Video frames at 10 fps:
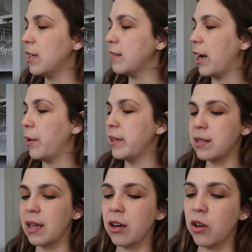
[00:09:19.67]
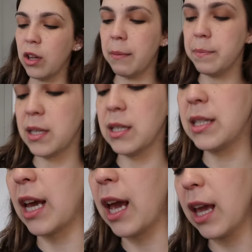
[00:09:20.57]
sit down and set it all up
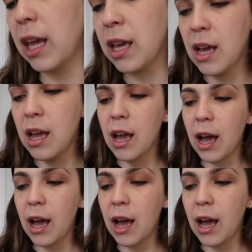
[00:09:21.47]
today.